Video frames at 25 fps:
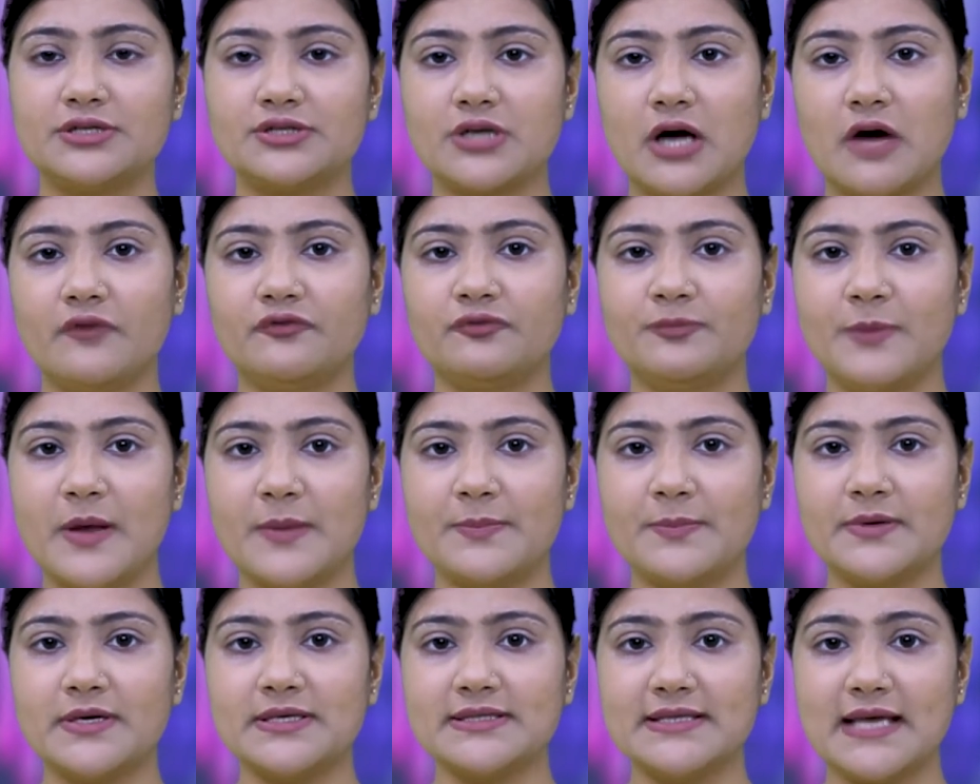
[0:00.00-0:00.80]
draft
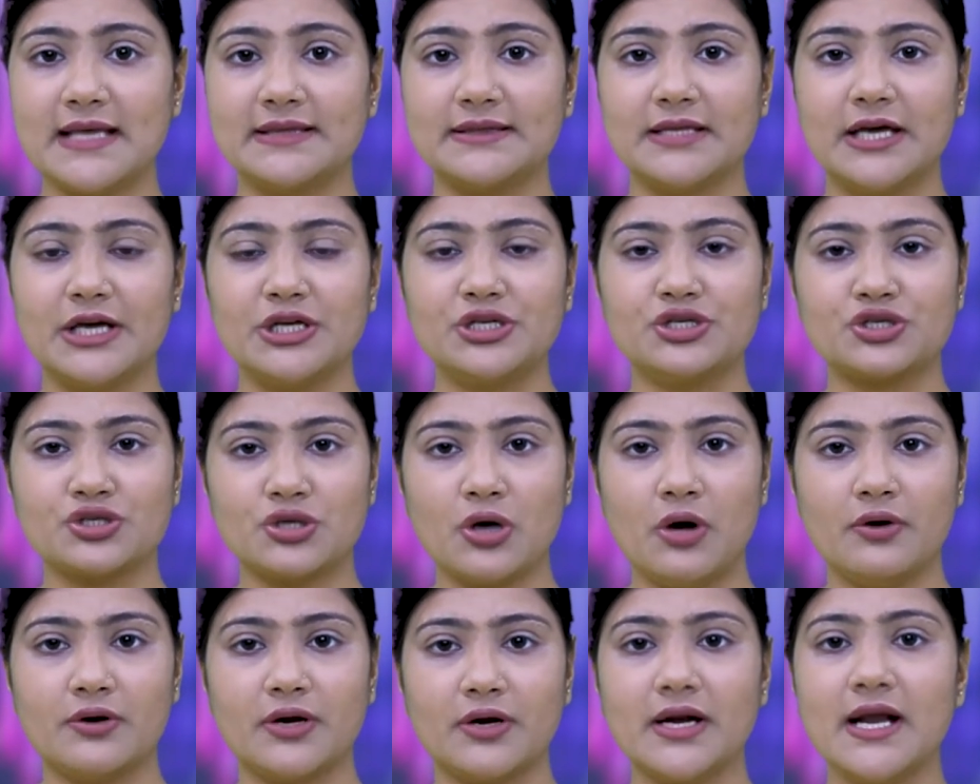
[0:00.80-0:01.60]
papers and the
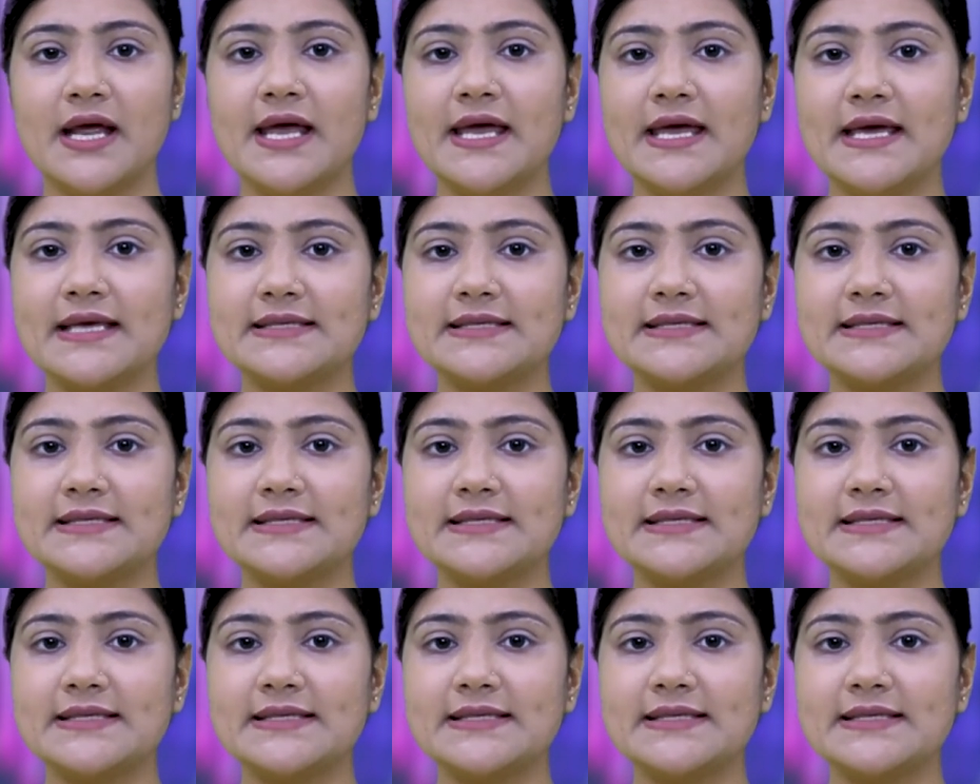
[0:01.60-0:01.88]
insurer